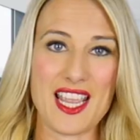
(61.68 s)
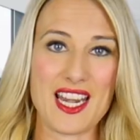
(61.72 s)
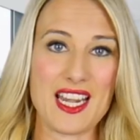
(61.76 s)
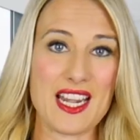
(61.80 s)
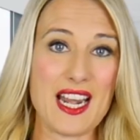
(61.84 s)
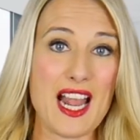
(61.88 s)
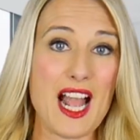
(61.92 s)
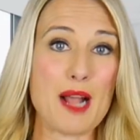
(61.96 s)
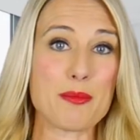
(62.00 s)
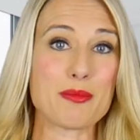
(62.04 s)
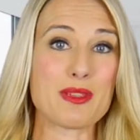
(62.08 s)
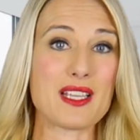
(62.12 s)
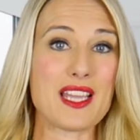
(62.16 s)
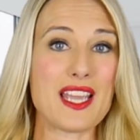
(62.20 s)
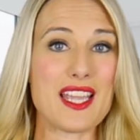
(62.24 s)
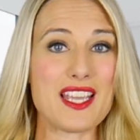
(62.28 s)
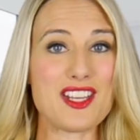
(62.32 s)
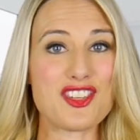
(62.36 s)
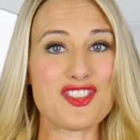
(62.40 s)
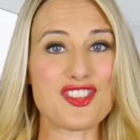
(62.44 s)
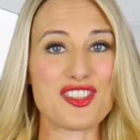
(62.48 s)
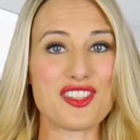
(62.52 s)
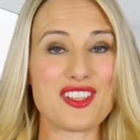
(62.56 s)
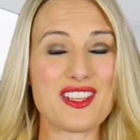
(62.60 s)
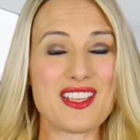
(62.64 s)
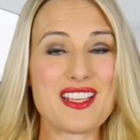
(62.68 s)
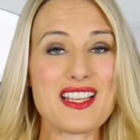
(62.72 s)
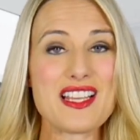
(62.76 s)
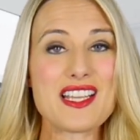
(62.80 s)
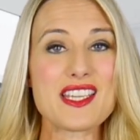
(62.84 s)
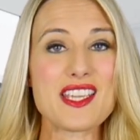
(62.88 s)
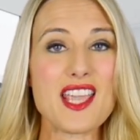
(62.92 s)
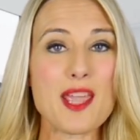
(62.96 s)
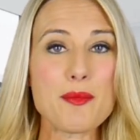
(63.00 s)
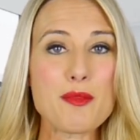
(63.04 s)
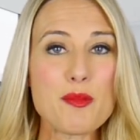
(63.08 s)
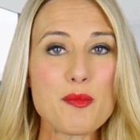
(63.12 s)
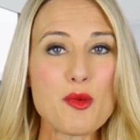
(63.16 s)
application
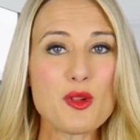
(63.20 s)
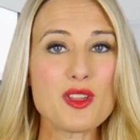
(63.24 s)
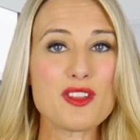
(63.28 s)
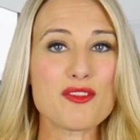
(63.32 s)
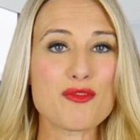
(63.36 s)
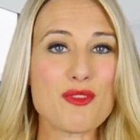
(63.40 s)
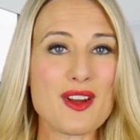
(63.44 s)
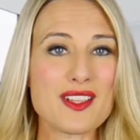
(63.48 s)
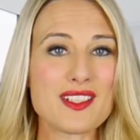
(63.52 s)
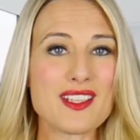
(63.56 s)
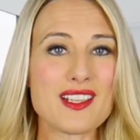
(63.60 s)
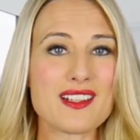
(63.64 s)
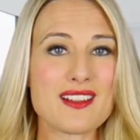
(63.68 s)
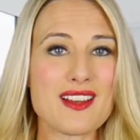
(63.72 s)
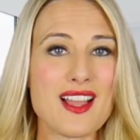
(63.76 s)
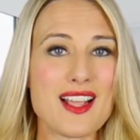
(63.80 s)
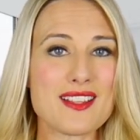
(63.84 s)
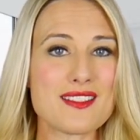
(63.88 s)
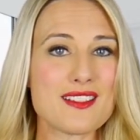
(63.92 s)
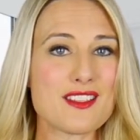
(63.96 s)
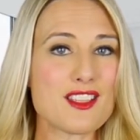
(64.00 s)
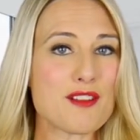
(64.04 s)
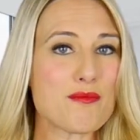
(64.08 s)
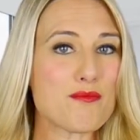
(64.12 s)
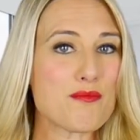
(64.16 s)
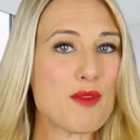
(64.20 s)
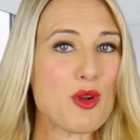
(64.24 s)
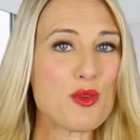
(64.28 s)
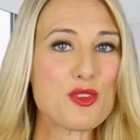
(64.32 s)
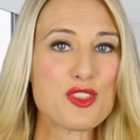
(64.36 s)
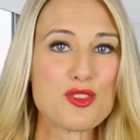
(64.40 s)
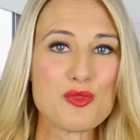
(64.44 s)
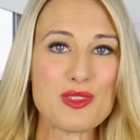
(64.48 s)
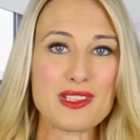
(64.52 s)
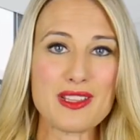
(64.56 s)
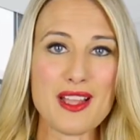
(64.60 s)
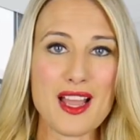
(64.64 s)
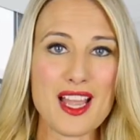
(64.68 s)
capable of recognizing the most
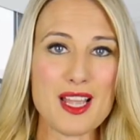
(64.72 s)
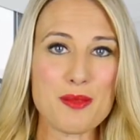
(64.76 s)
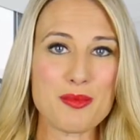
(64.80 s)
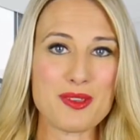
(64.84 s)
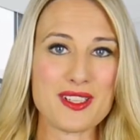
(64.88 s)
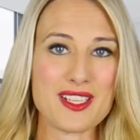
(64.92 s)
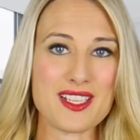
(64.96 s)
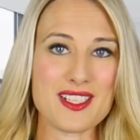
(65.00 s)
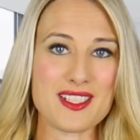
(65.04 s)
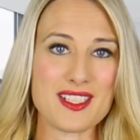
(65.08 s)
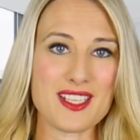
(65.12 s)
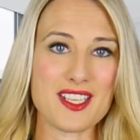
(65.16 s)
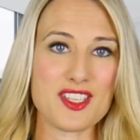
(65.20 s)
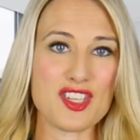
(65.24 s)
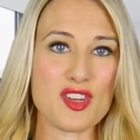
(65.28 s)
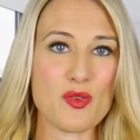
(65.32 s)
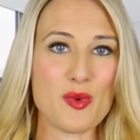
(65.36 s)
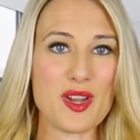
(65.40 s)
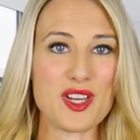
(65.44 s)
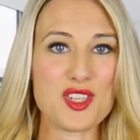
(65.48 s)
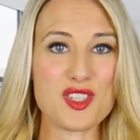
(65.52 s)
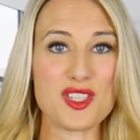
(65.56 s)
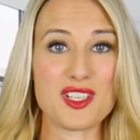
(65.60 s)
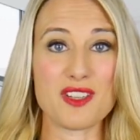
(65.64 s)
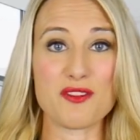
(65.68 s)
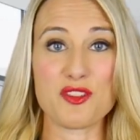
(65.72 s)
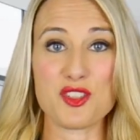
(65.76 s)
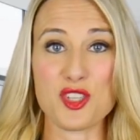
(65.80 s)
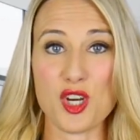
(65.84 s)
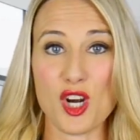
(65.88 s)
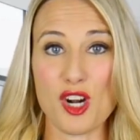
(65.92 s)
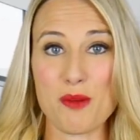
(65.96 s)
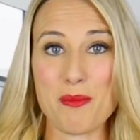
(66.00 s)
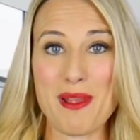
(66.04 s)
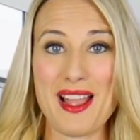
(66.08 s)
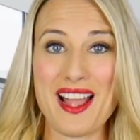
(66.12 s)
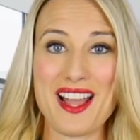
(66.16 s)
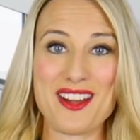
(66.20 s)
reliable continuation of
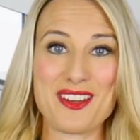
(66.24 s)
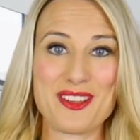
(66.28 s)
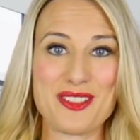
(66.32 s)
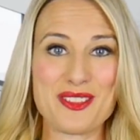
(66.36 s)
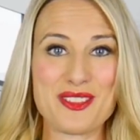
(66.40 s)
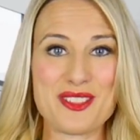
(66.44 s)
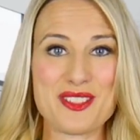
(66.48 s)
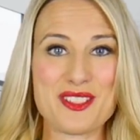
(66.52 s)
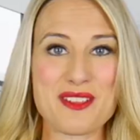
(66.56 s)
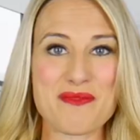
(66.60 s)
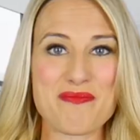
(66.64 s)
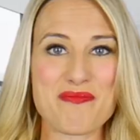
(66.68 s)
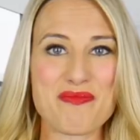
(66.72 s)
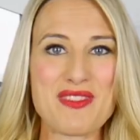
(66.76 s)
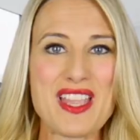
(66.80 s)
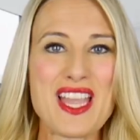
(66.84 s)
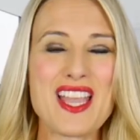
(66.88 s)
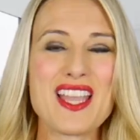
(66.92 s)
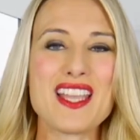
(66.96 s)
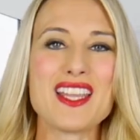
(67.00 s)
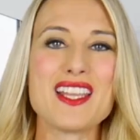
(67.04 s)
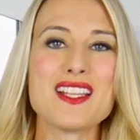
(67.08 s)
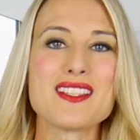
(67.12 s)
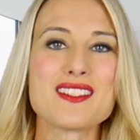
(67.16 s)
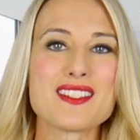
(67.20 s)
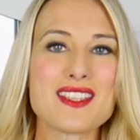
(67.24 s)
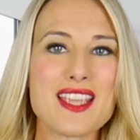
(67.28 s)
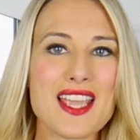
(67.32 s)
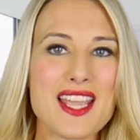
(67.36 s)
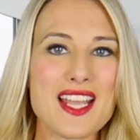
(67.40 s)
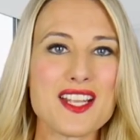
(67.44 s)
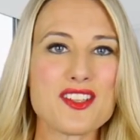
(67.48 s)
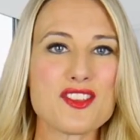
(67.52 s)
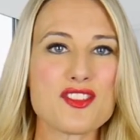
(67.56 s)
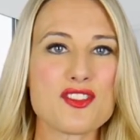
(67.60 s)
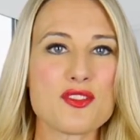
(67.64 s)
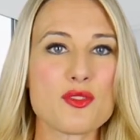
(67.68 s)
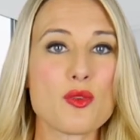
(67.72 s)
chart patterns. It
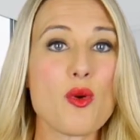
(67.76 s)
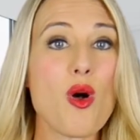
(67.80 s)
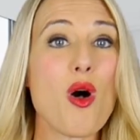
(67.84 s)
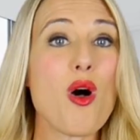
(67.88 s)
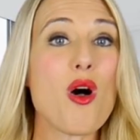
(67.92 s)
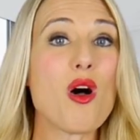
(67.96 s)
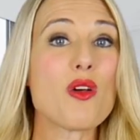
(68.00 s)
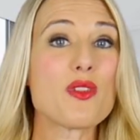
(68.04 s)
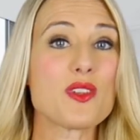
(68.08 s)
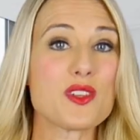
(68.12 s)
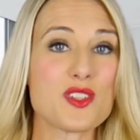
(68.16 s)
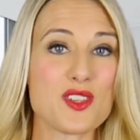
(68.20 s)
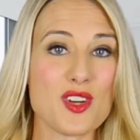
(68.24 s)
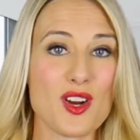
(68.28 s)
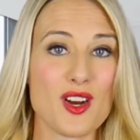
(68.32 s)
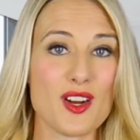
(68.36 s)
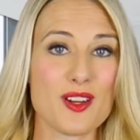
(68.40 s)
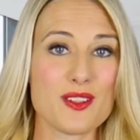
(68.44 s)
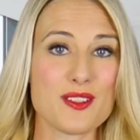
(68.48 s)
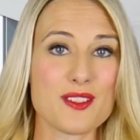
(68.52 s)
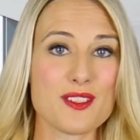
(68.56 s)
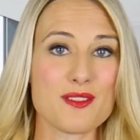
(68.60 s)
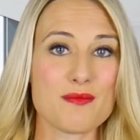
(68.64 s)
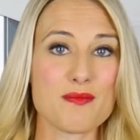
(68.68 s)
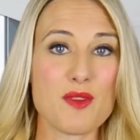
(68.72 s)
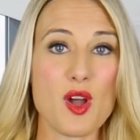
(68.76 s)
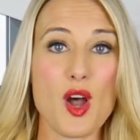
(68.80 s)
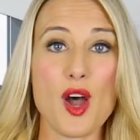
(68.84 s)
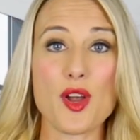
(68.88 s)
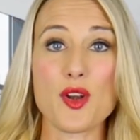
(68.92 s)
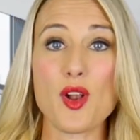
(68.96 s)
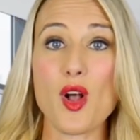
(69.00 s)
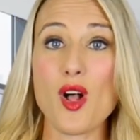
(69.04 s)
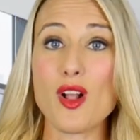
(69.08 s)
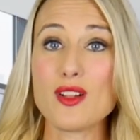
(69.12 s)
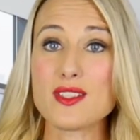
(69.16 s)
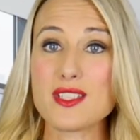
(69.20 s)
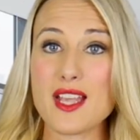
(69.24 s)
scans through all the charts on
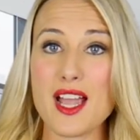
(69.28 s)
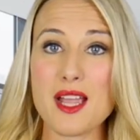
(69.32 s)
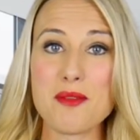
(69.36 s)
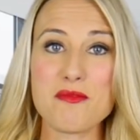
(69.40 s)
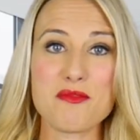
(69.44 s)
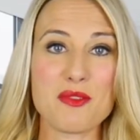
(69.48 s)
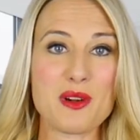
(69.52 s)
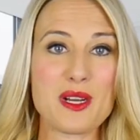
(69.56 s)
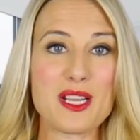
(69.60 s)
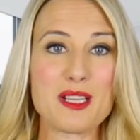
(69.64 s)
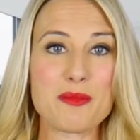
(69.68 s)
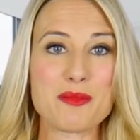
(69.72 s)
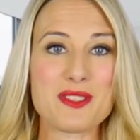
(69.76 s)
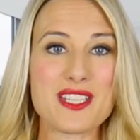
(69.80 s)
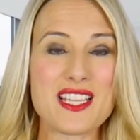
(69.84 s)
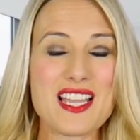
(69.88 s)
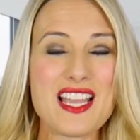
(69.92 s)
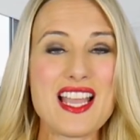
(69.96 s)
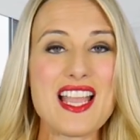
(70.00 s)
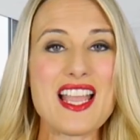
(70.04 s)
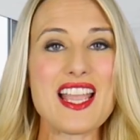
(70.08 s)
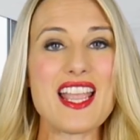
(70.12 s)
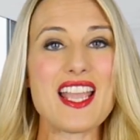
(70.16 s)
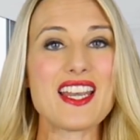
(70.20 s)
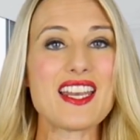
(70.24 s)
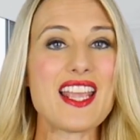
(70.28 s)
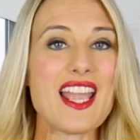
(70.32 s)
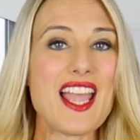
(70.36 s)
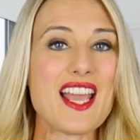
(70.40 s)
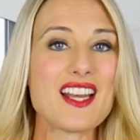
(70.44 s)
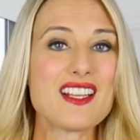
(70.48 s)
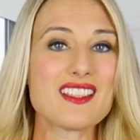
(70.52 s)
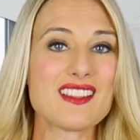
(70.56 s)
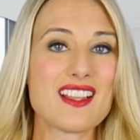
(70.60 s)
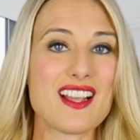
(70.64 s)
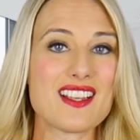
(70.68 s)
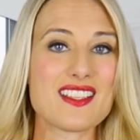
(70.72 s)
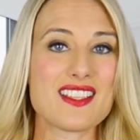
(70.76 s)
all time frames and
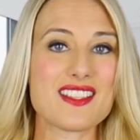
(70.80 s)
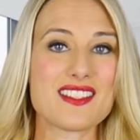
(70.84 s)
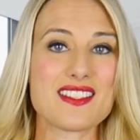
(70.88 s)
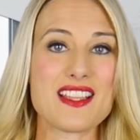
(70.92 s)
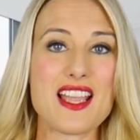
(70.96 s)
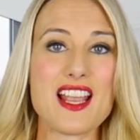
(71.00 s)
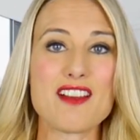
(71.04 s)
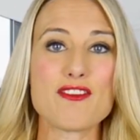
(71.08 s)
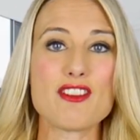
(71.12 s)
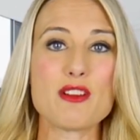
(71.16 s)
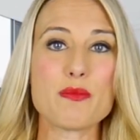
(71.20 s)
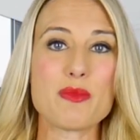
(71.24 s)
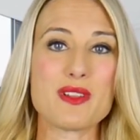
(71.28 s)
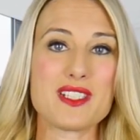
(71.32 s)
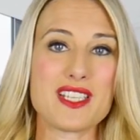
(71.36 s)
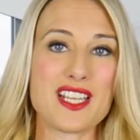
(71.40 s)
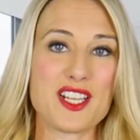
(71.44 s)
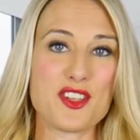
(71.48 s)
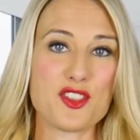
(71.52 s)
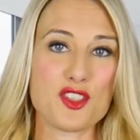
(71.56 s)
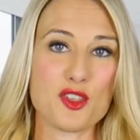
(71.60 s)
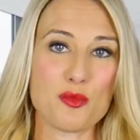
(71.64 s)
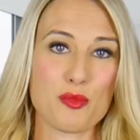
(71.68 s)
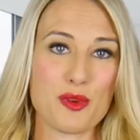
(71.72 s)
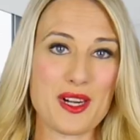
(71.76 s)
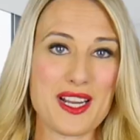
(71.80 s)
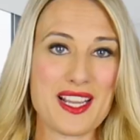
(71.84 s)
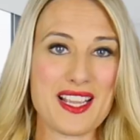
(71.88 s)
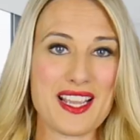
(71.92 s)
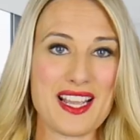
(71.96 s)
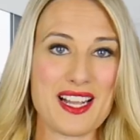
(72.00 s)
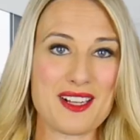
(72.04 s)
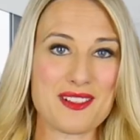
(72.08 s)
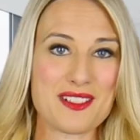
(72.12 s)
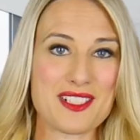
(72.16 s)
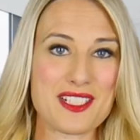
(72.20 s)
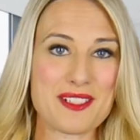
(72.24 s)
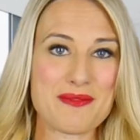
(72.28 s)
analyzes every potential
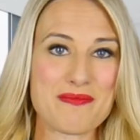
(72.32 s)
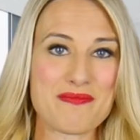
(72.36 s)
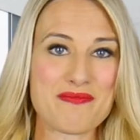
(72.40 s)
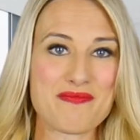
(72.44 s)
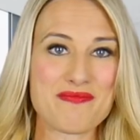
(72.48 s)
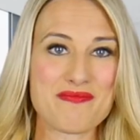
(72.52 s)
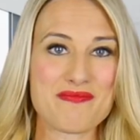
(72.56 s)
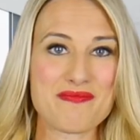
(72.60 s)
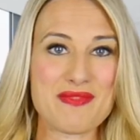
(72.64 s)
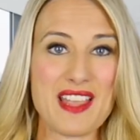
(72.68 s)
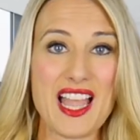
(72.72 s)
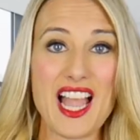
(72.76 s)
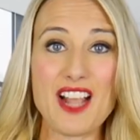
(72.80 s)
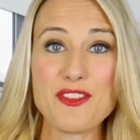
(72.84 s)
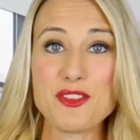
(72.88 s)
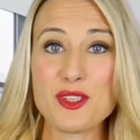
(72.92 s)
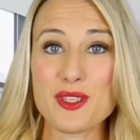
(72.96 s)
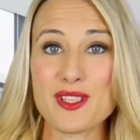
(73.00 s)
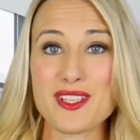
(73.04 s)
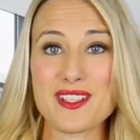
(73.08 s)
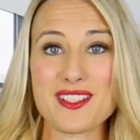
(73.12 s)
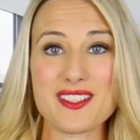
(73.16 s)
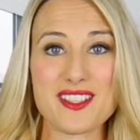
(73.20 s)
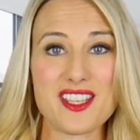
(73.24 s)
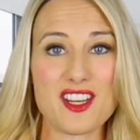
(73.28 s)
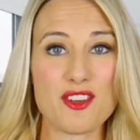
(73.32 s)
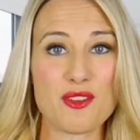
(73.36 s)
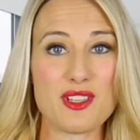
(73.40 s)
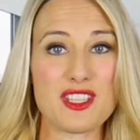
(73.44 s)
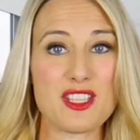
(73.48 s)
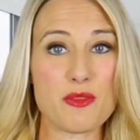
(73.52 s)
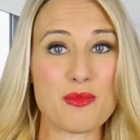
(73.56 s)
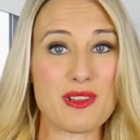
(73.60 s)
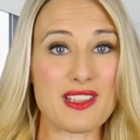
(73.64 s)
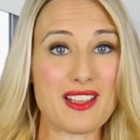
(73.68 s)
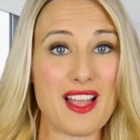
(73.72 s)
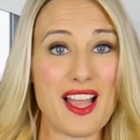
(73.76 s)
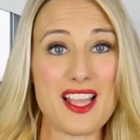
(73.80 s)
breakout. After considering the
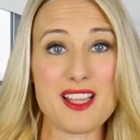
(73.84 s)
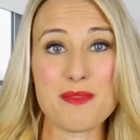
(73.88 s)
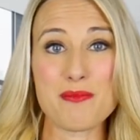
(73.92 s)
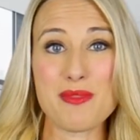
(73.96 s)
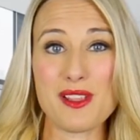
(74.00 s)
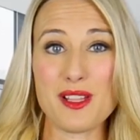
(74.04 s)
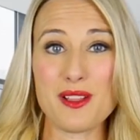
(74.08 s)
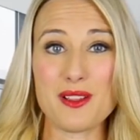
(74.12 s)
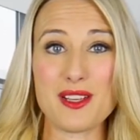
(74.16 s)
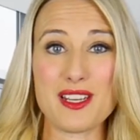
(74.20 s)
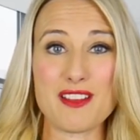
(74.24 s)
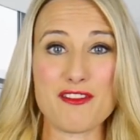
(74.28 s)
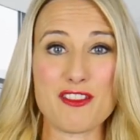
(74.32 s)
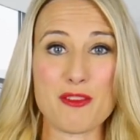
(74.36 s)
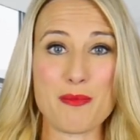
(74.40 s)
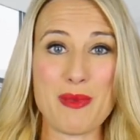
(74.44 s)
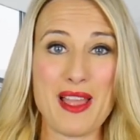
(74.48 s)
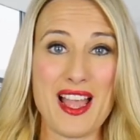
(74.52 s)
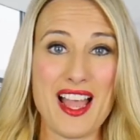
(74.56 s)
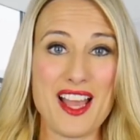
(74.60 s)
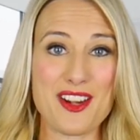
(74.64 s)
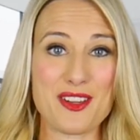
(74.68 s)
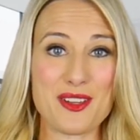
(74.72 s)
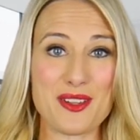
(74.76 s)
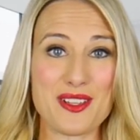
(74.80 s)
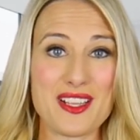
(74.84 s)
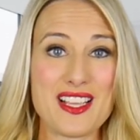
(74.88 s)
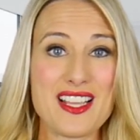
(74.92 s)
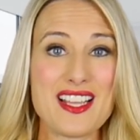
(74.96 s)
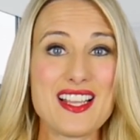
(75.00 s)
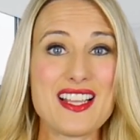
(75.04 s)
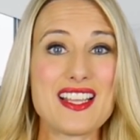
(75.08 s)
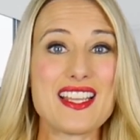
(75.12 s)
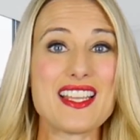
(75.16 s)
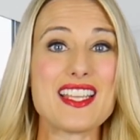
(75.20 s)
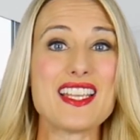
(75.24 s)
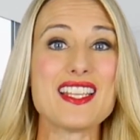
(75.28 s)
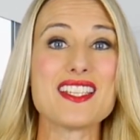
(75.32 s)
reliability of the pattern,
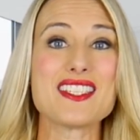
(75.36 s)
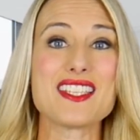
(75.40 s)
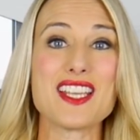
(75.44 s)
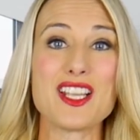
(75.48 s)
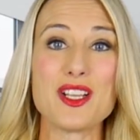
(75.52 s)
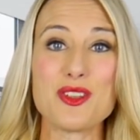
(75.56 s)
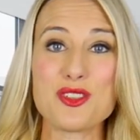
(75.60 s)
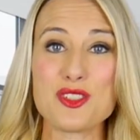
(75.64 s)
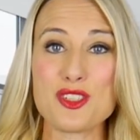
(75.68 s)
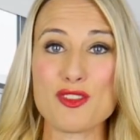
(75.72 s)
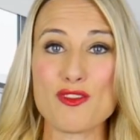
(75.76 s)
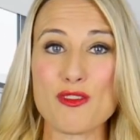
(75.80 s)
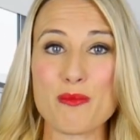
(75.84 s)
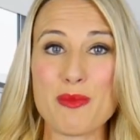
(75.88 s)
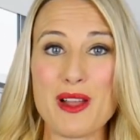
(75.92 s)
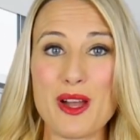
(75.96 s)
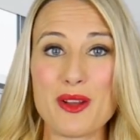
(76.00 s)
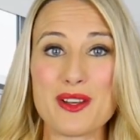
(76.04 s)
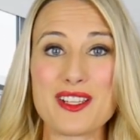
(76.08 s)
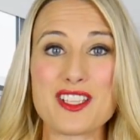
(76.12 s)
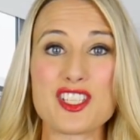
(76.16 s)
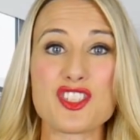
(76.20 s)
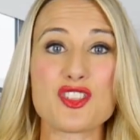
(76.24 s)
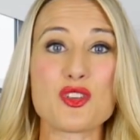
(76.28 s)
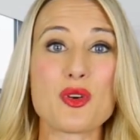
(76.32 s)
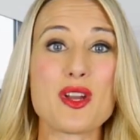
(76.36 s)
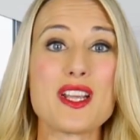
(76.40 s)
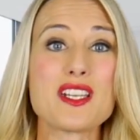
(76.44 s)
it tells you about its trend